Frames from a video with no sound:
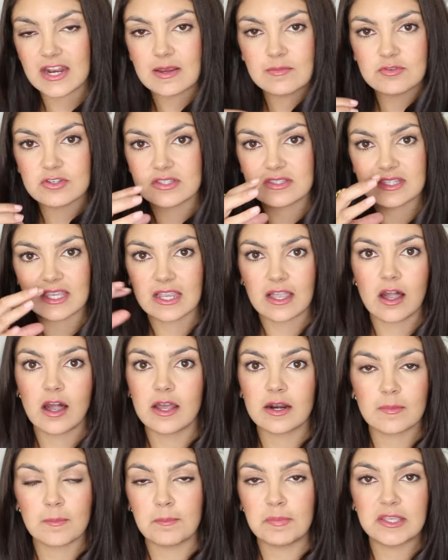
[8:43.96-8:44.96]
And I'm just like
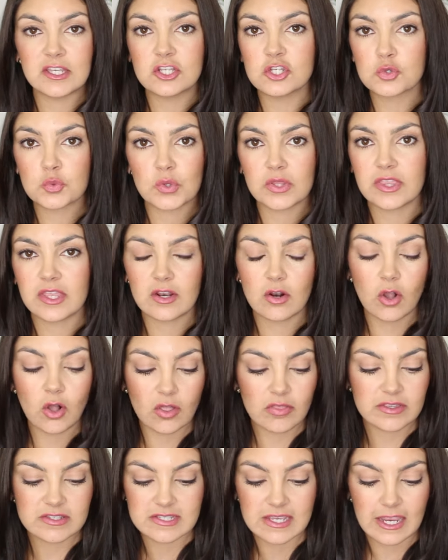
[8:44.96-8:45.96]
on a binge with it
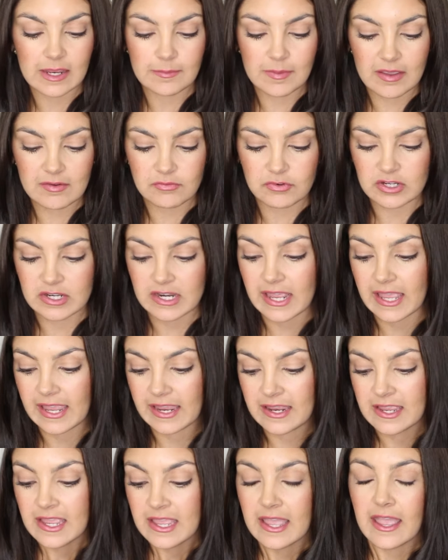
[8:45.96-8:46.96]
all the time every
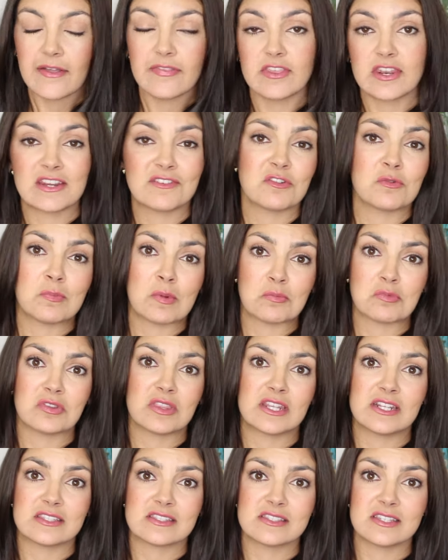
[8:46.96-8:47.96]
day. And then I remember
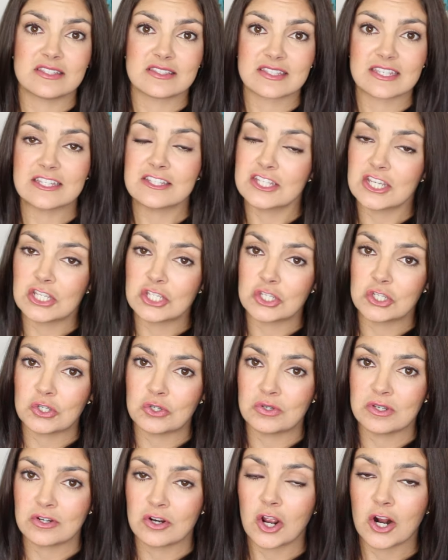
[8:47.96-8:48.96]
that it's
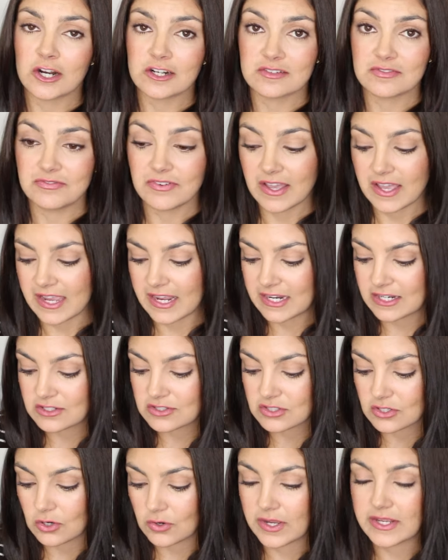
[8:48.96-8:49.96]
discontinued and hard to find,
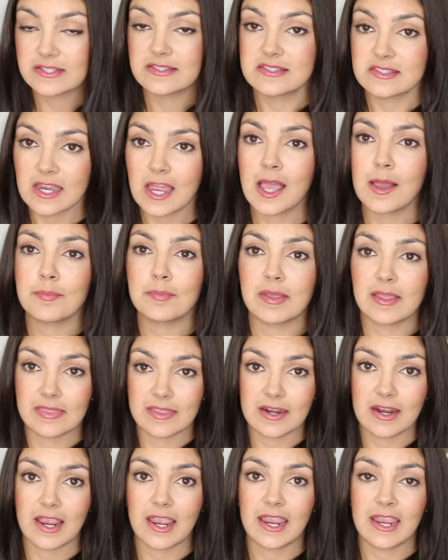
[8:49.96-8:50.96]
so I stop
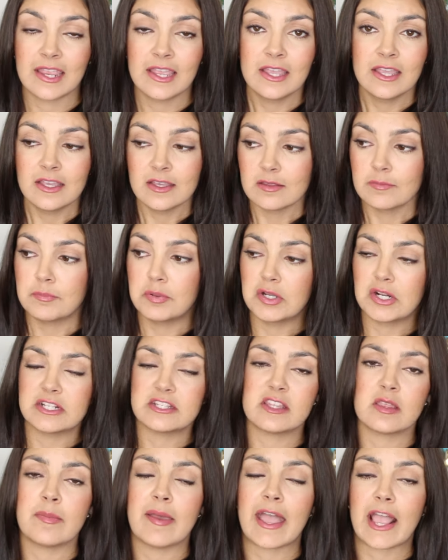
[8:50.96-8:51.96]
and then I put
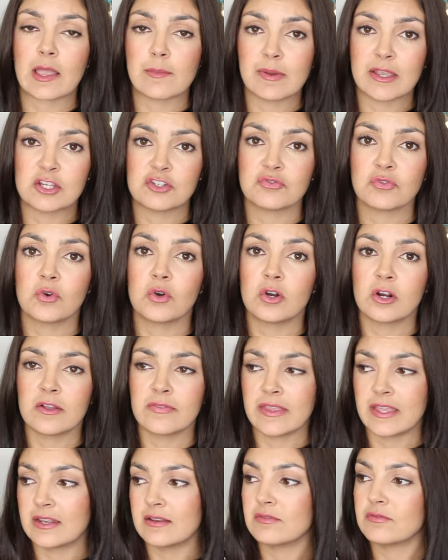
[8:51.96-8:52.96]
it to the back of my drawer
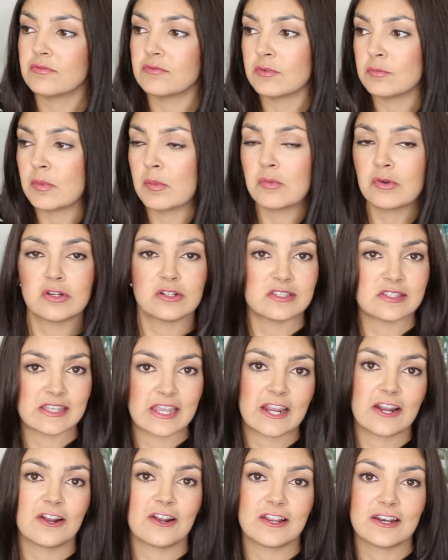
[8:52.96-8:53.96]
and then remember it's
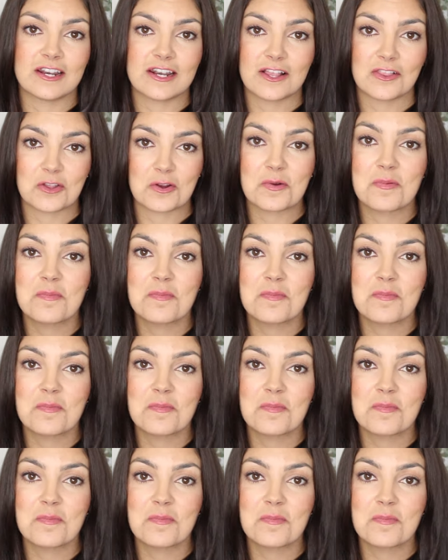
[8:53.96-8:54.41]
there in another